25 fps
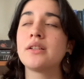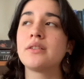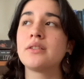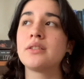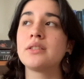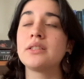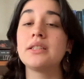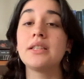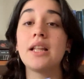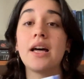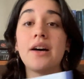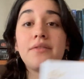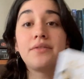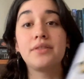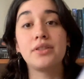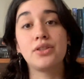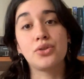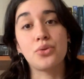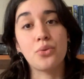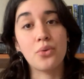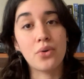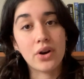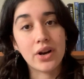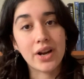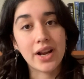love
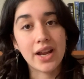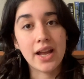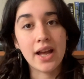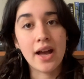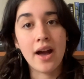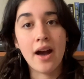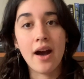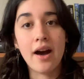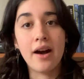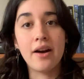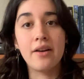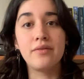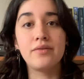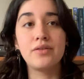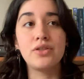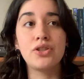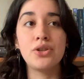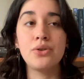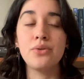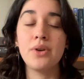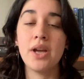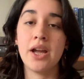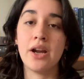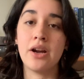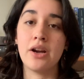story of
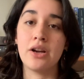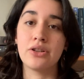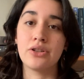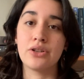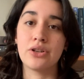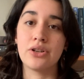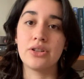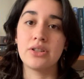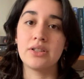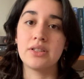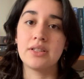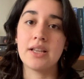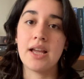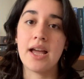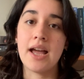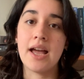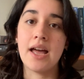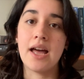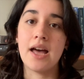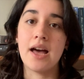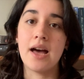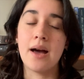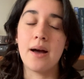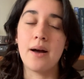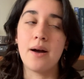two characters.
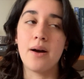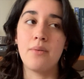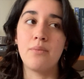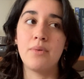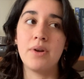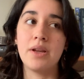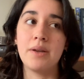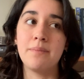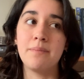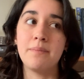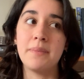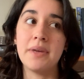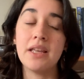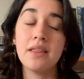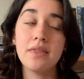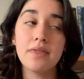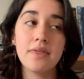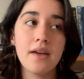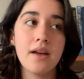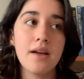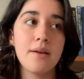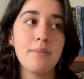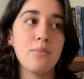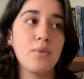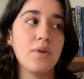We meet
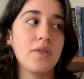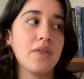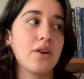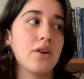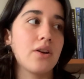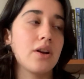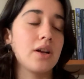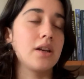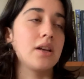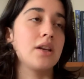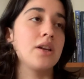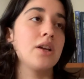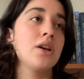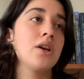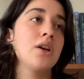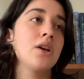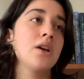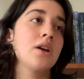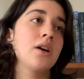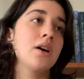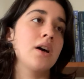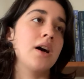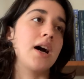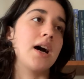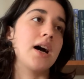them when they're in
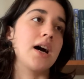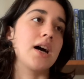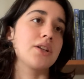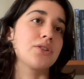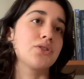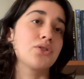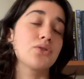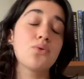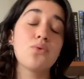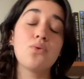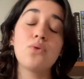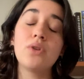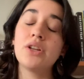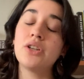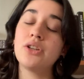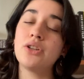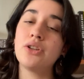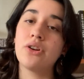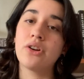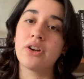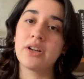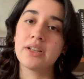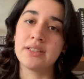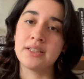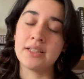school in
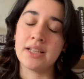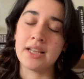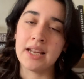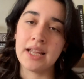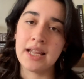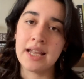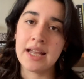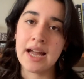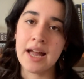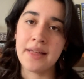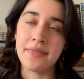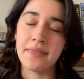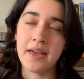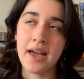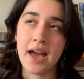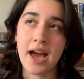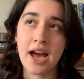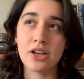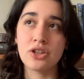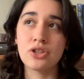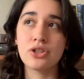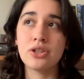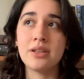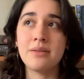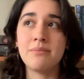New York City, and they
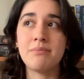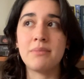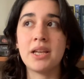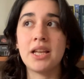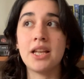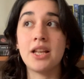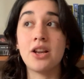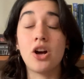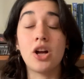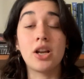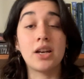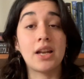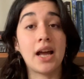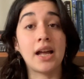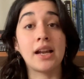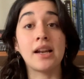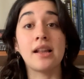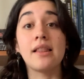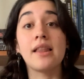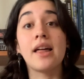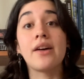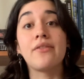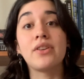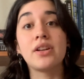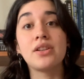actually meet on
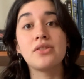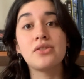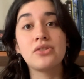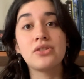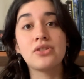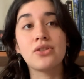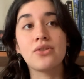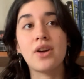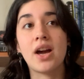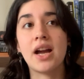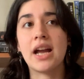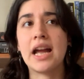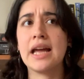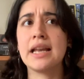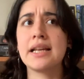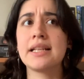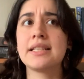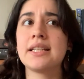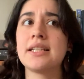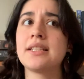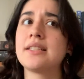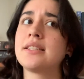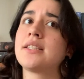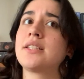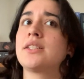9/11, so that kind of
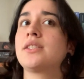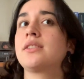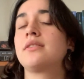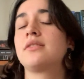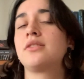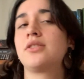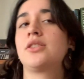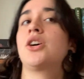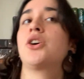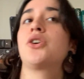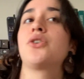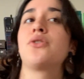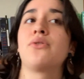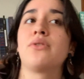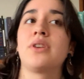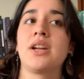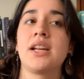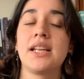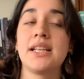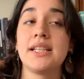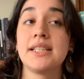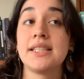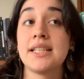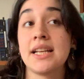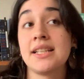sets the tone
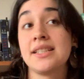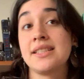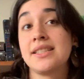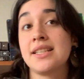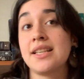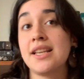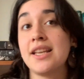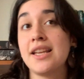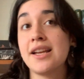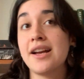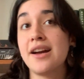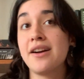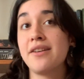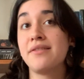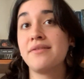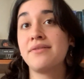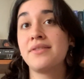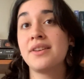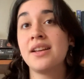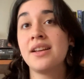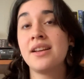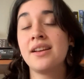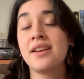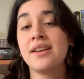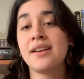and intensity of
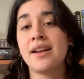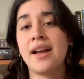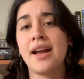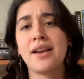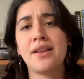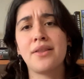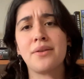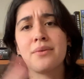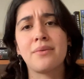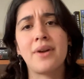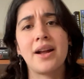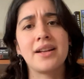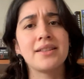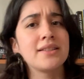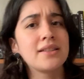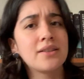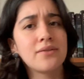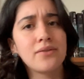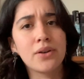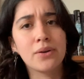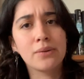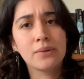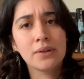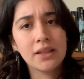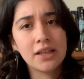kind of the rest of
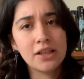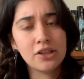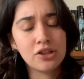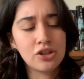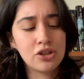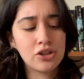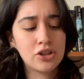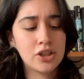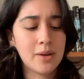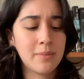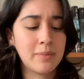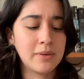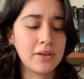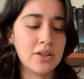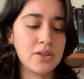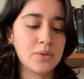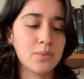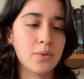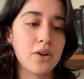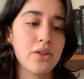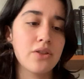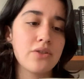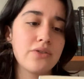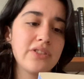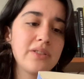their relationship. And it's
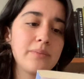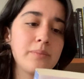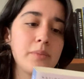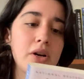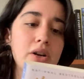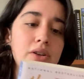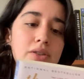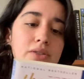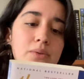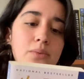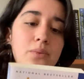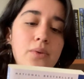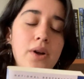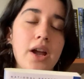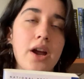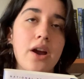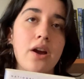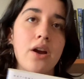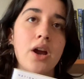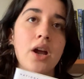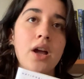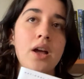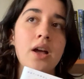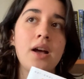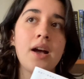one of those books
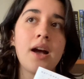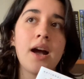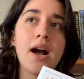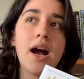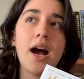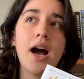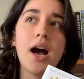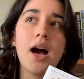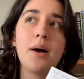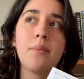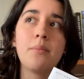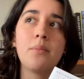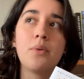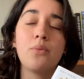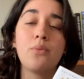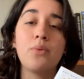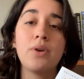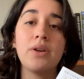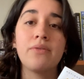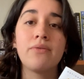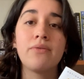where we